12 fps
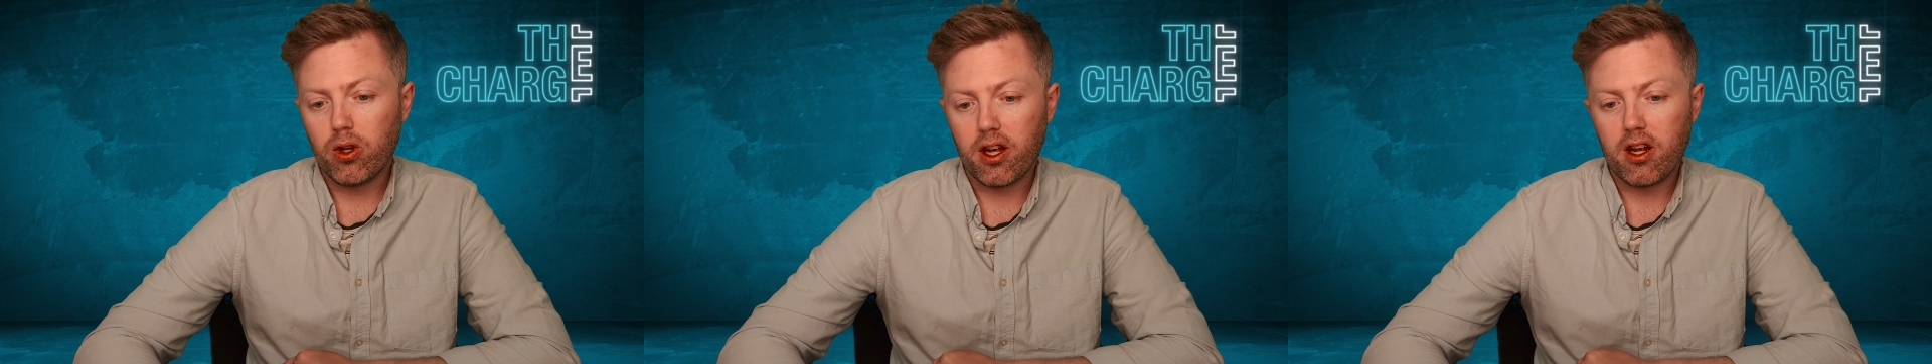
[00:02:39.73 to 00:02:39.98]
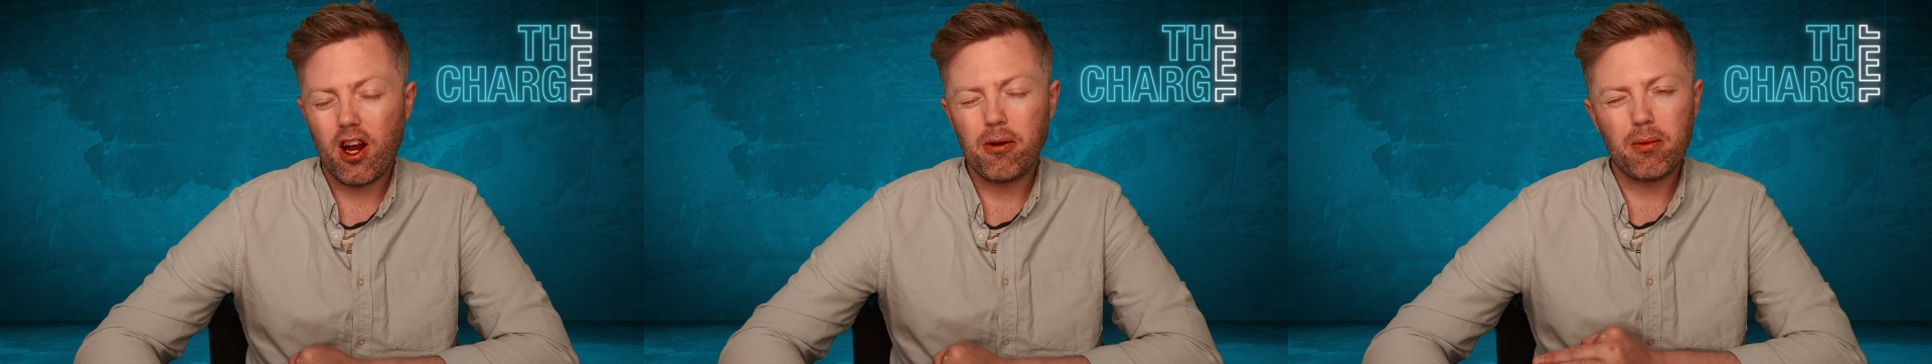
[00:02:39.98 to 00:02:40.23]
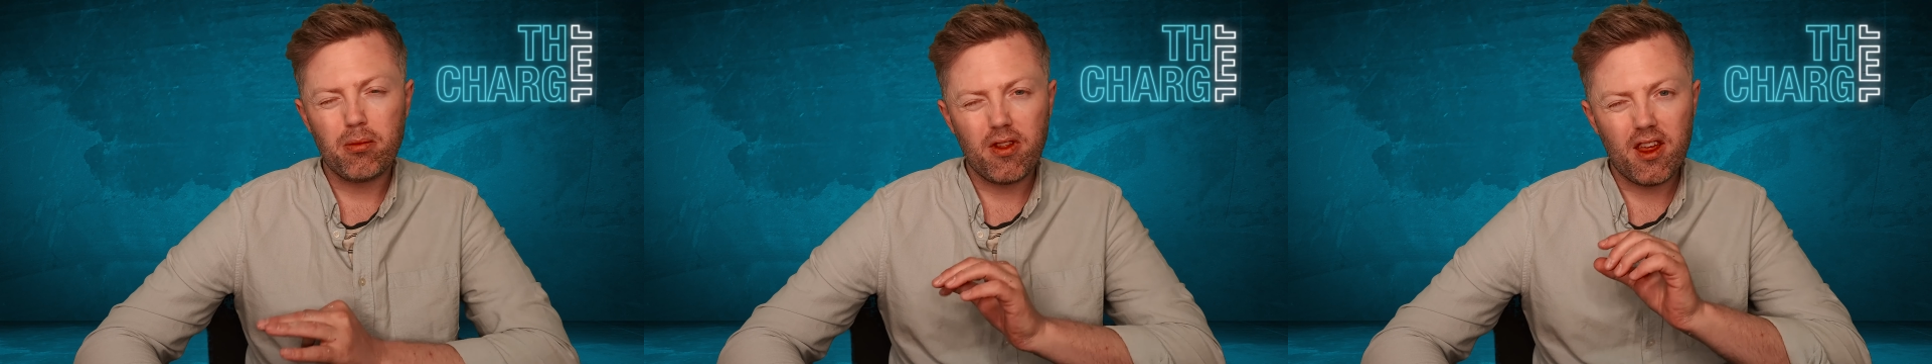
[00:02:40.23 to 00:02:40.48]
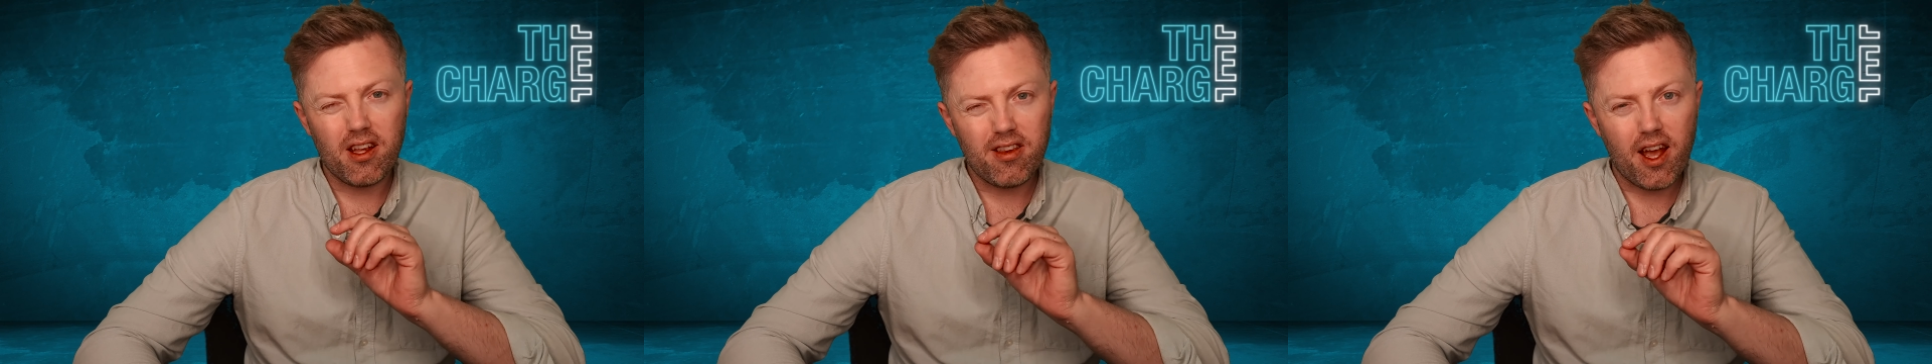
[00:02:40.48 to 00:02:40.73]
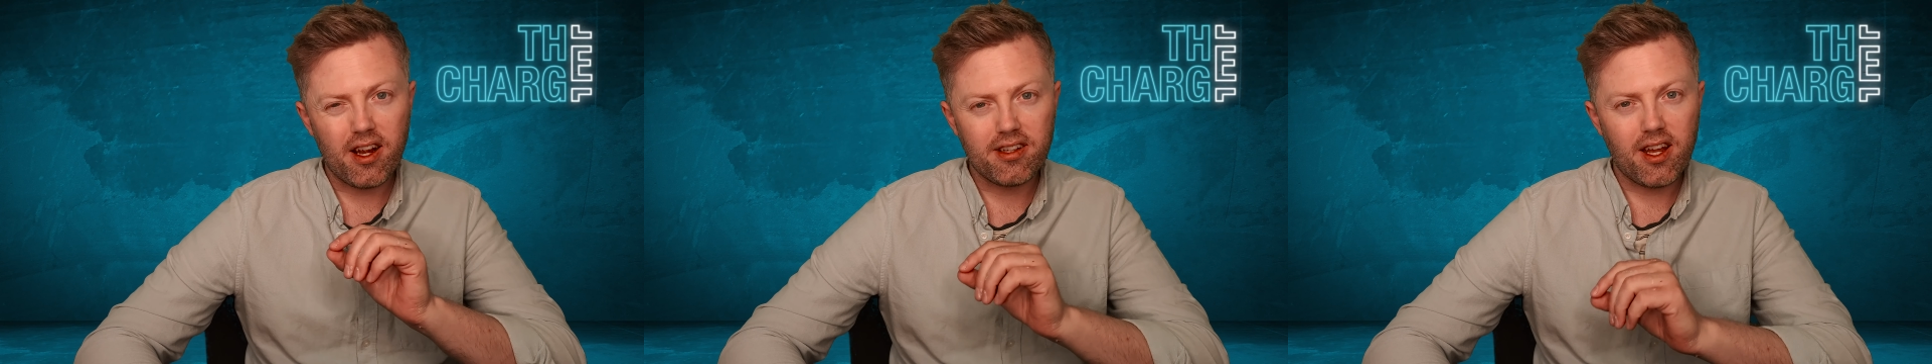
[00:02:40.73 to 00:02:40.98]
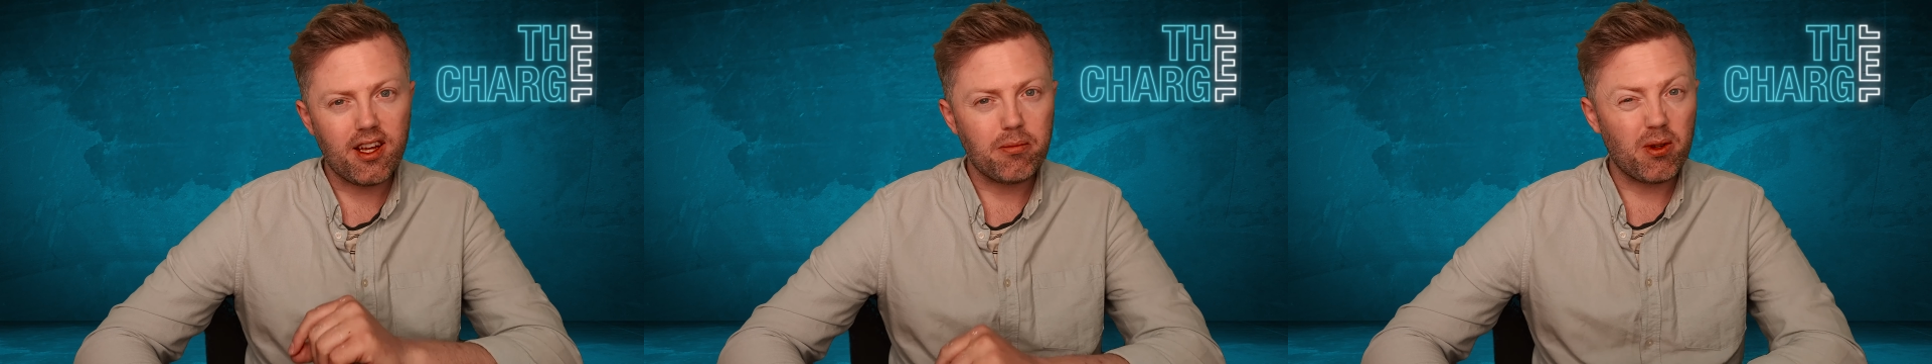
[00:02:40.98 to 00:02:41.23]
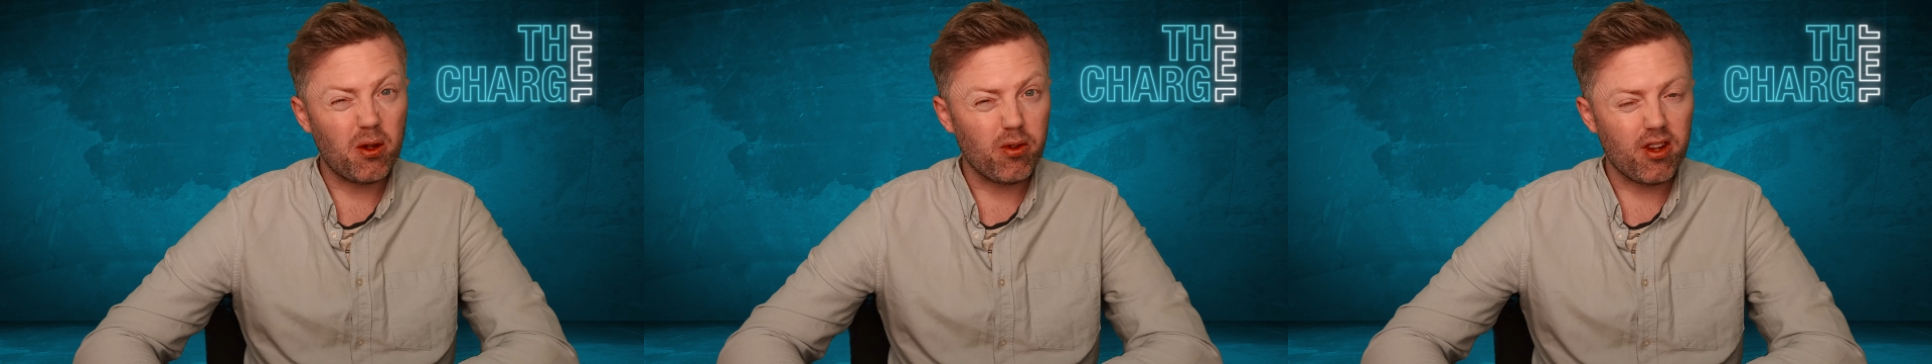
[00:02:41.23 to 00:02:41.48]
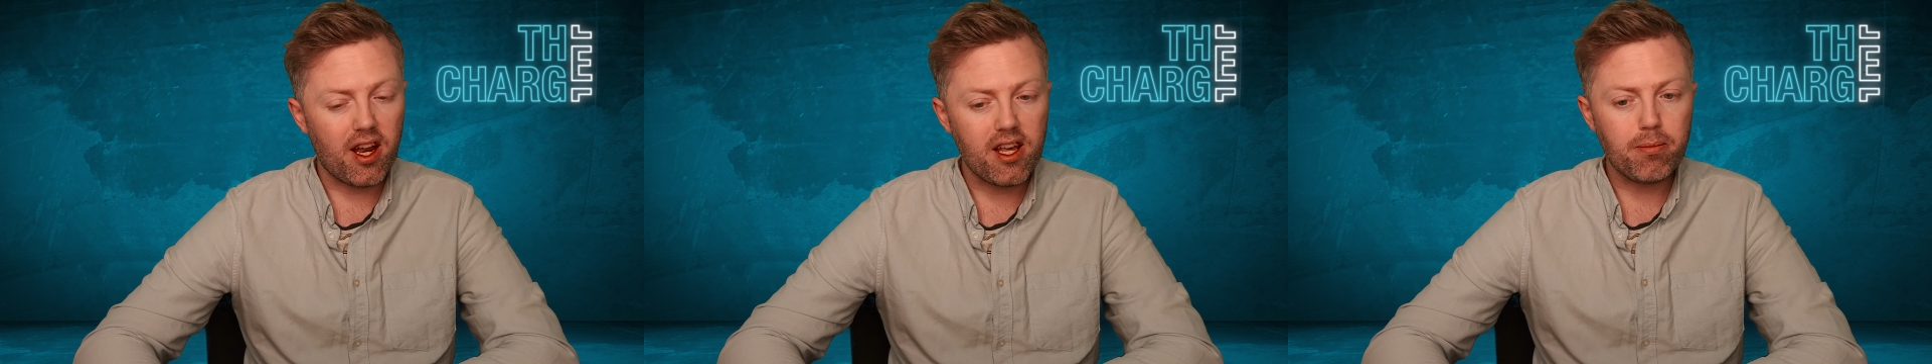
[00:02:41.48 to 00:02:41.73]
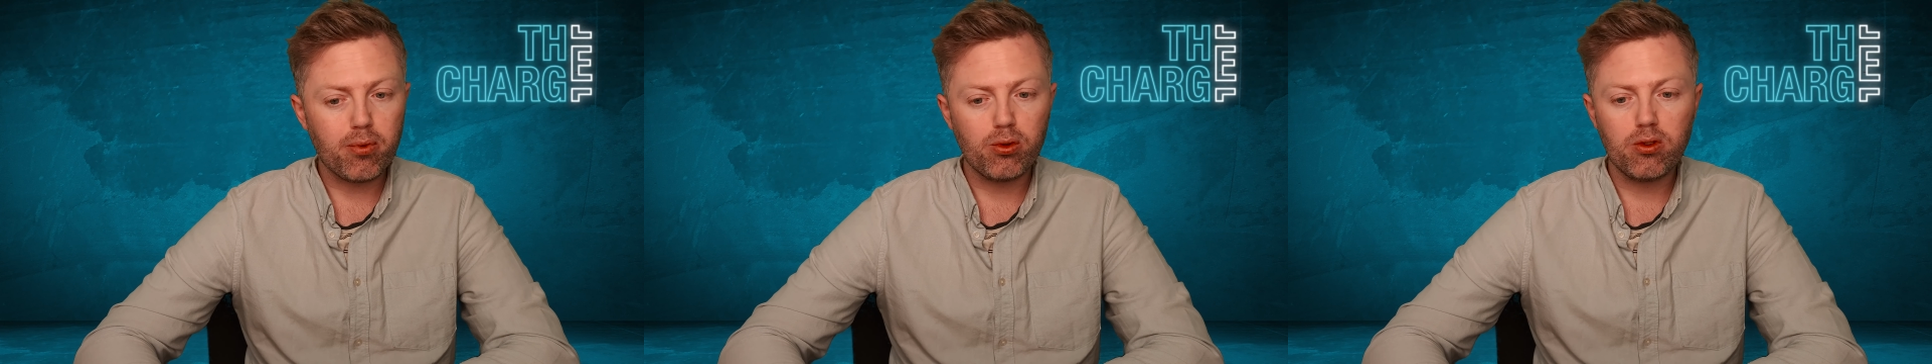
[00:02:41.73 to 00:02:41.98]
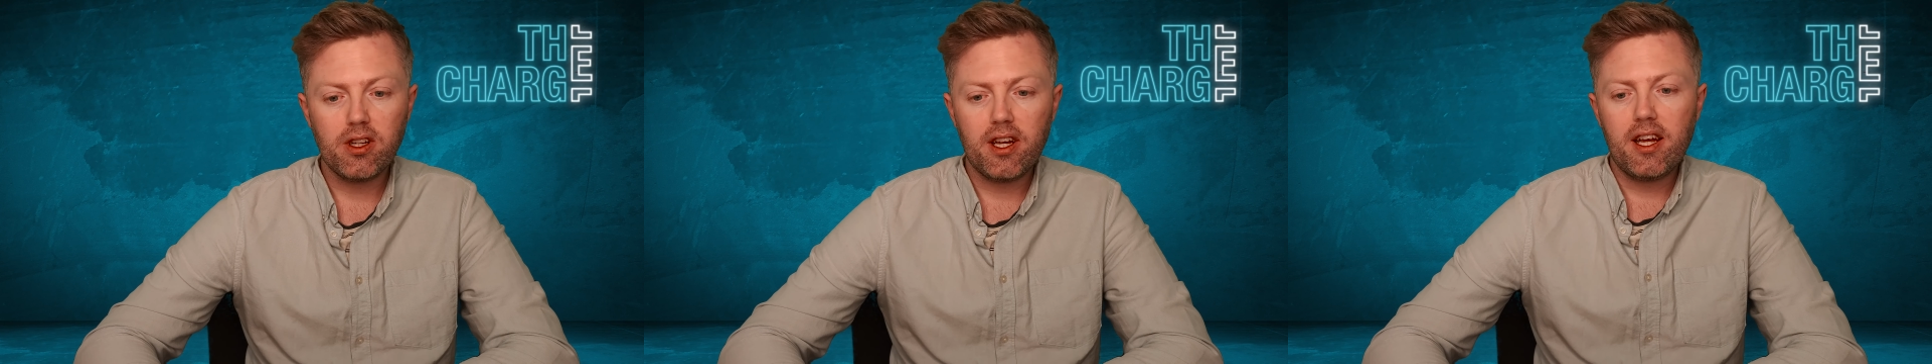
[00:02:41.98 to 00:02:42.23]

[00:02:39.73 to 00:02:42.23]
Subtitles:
I can't remember the exact date, but it was in April.